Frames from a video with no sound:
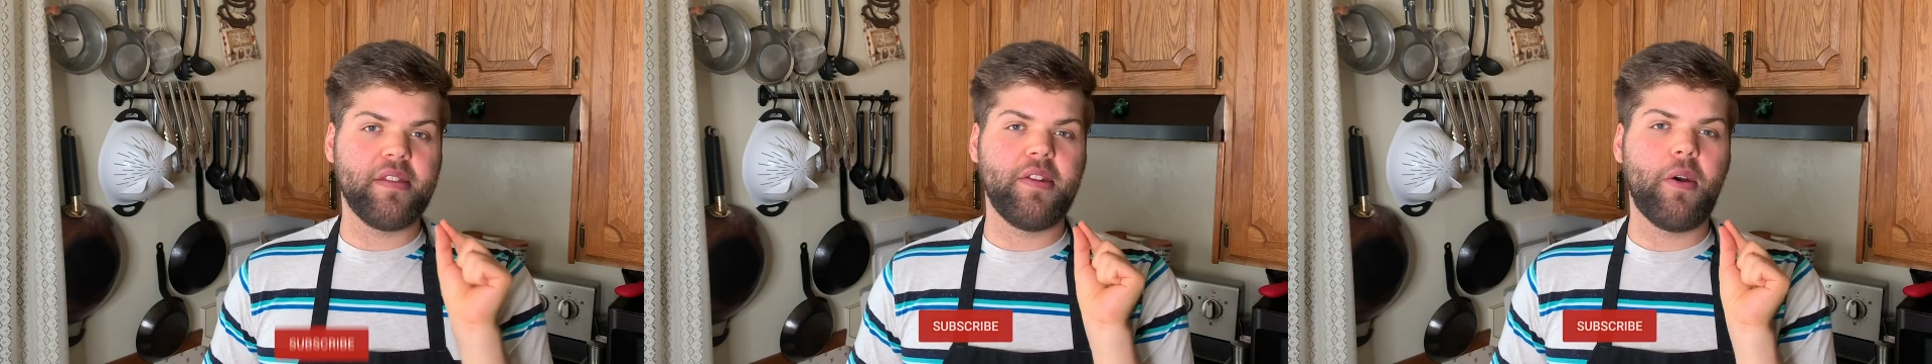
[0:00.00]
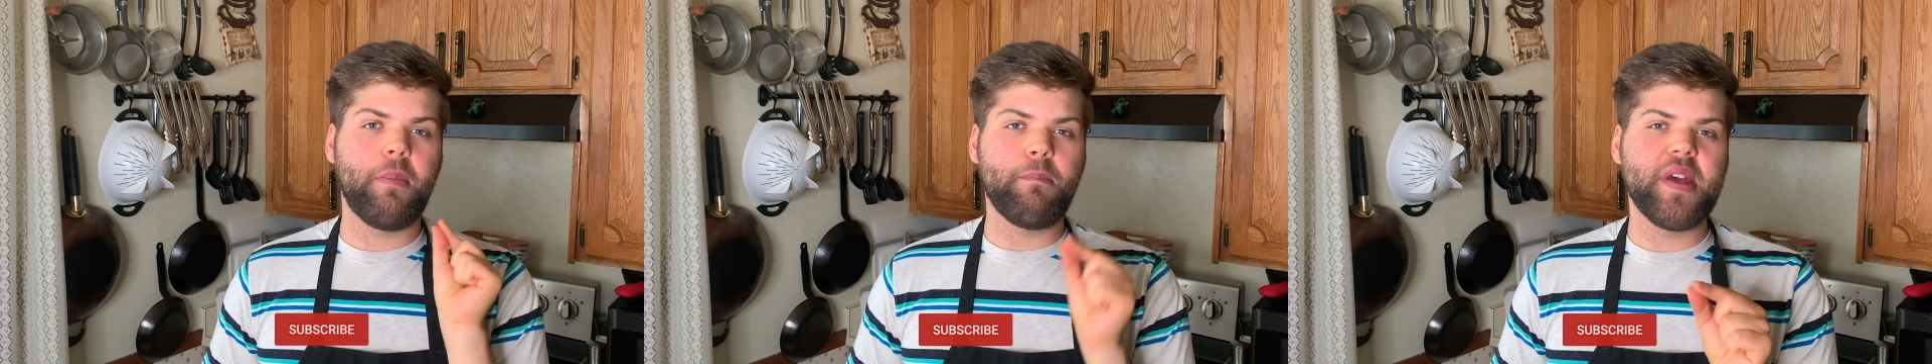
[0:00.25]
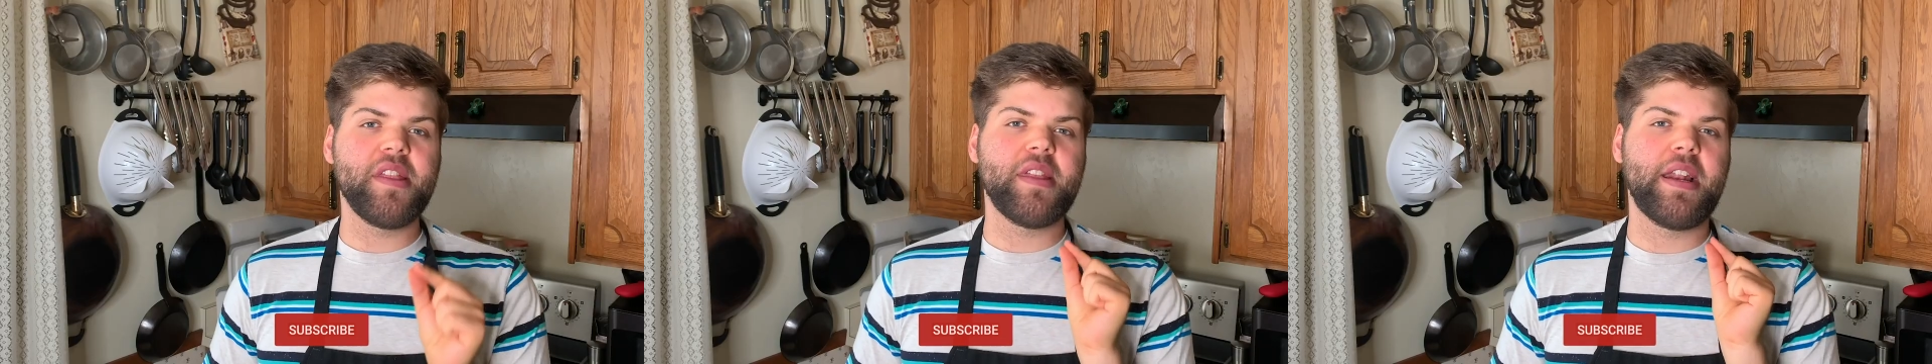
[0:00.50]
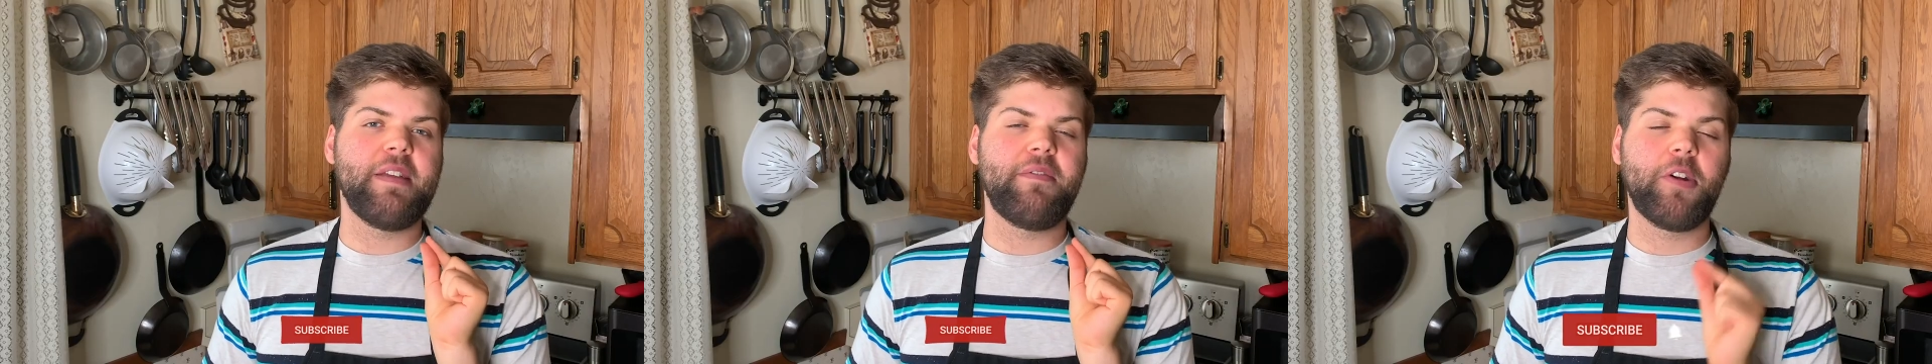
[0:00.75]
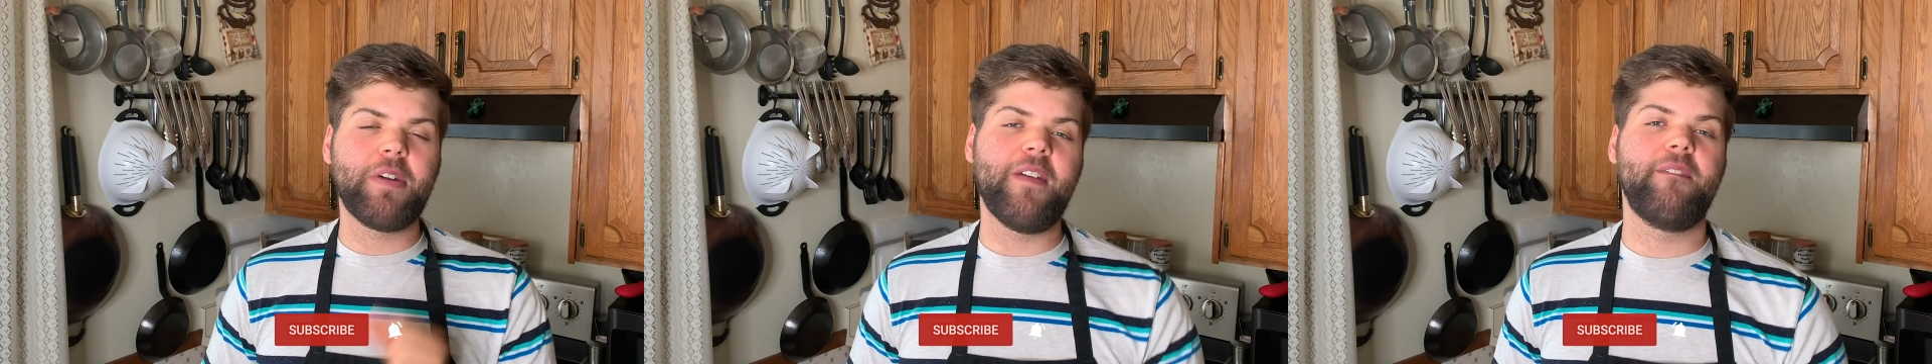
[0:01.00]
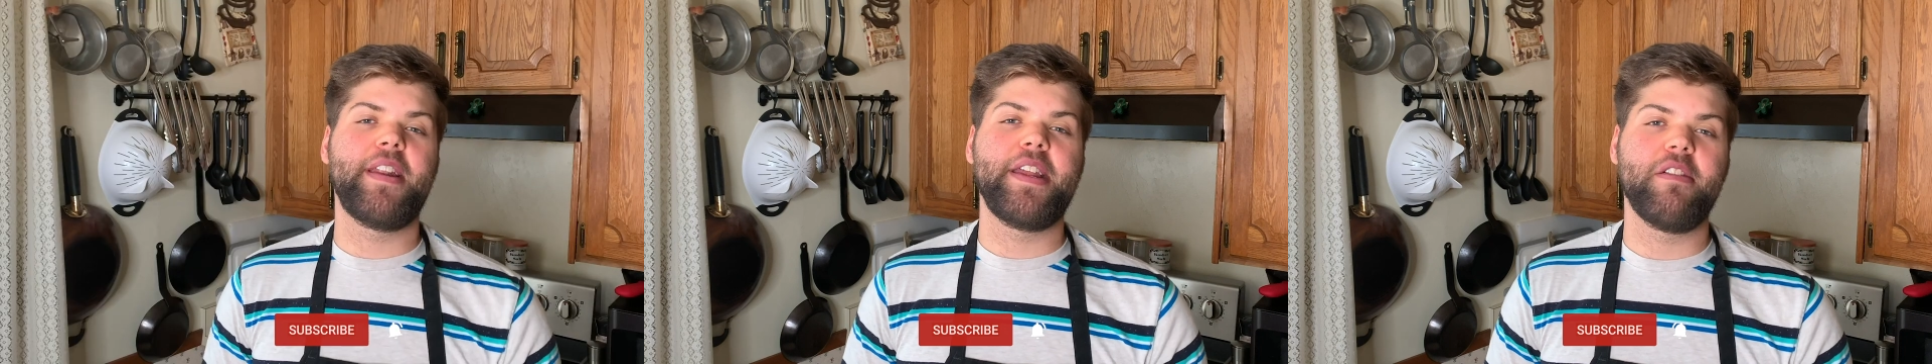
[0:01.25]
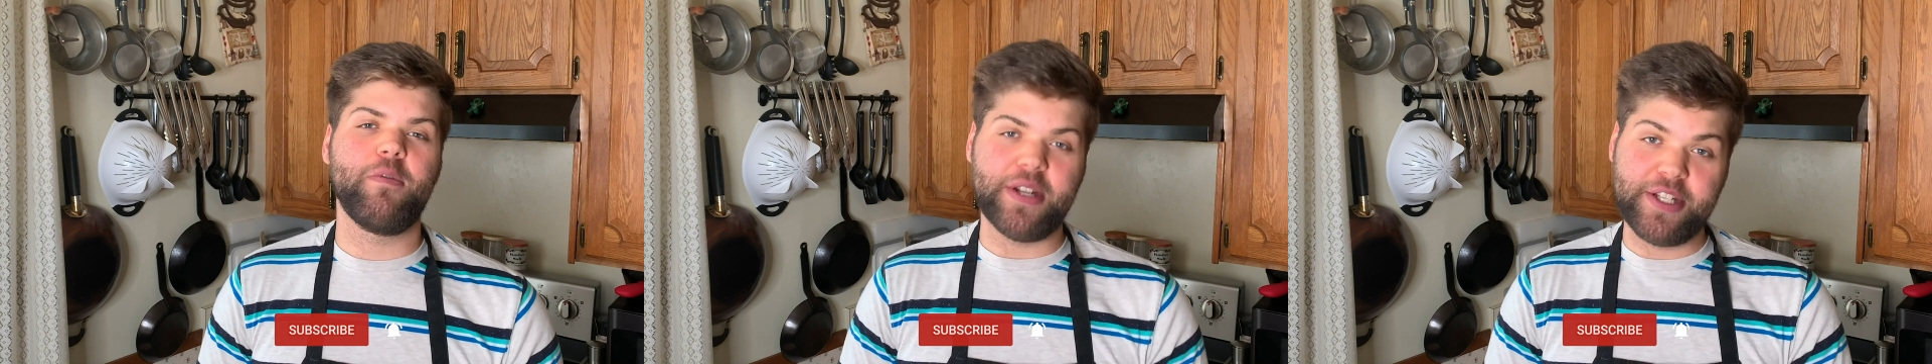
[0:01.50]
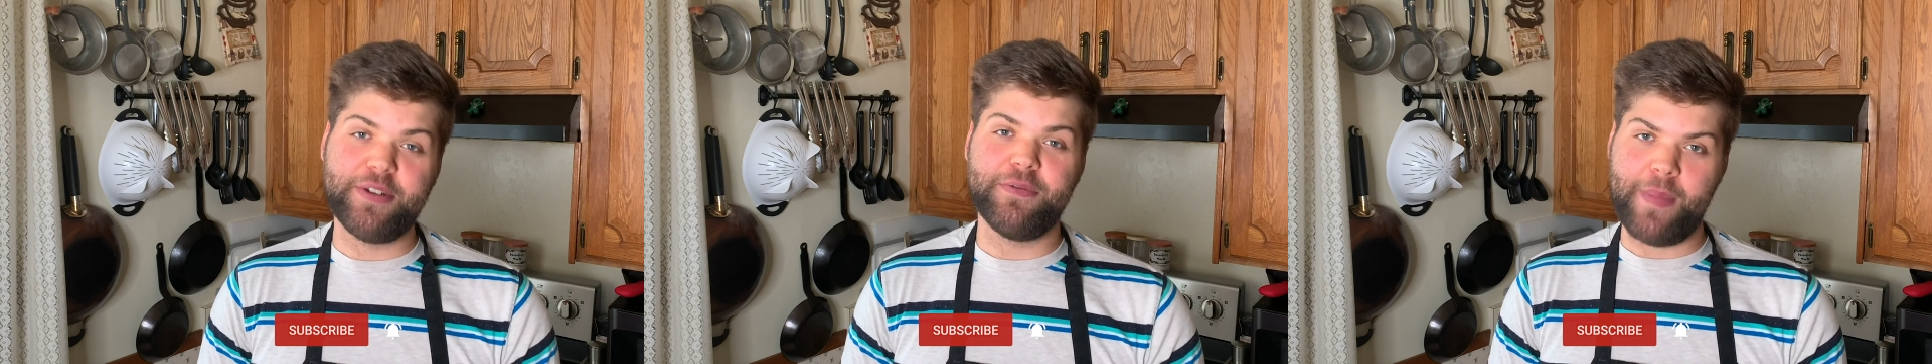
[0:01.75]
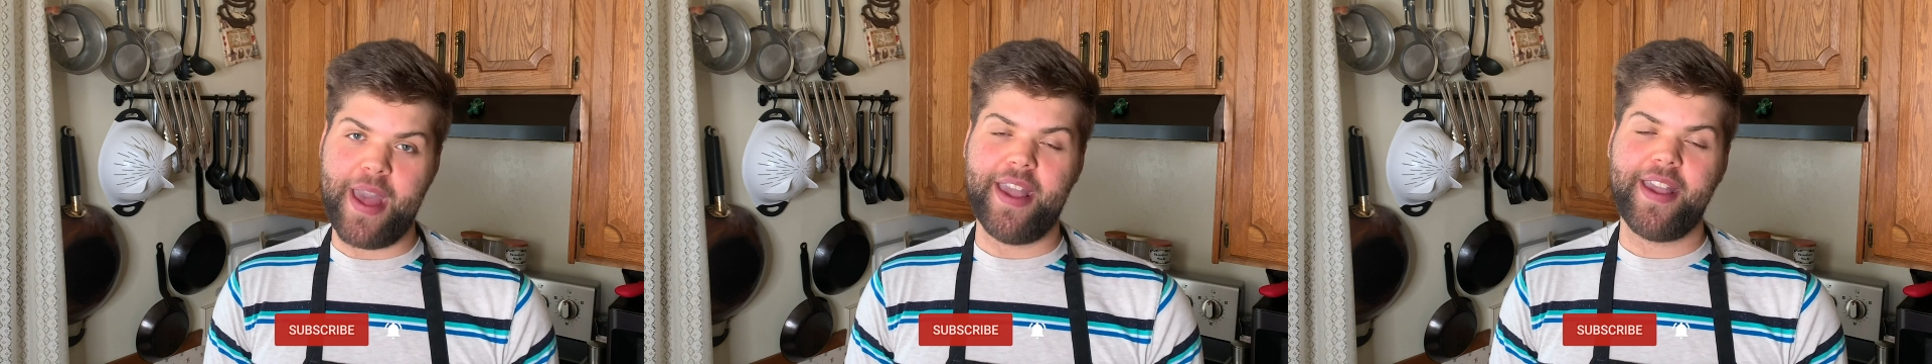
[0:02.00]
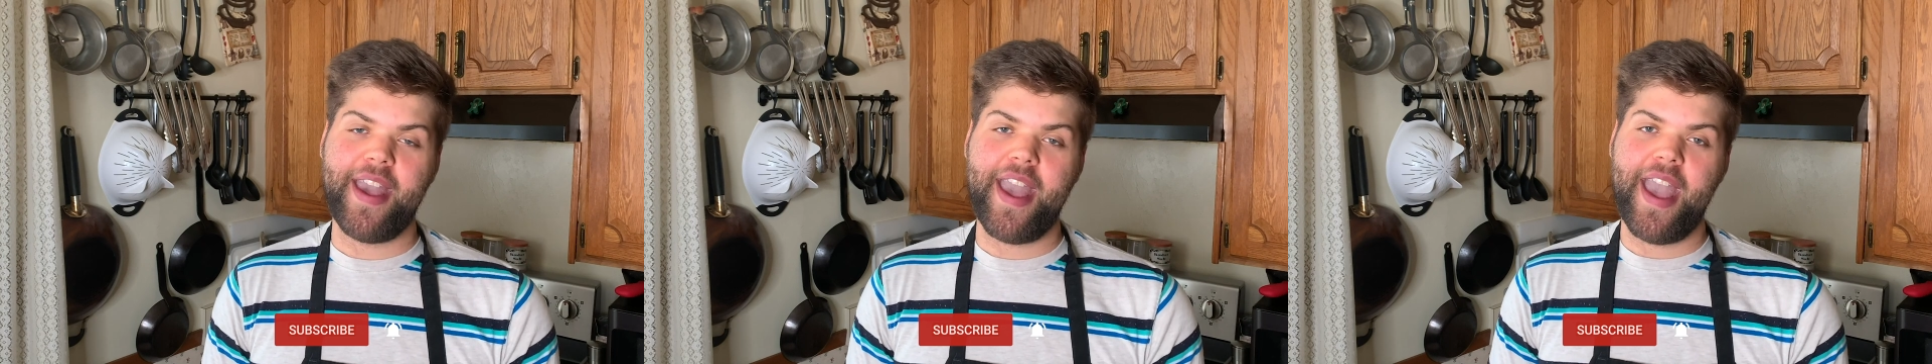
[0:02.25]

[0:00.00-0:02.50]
so you don't miss any of the great videos we do make.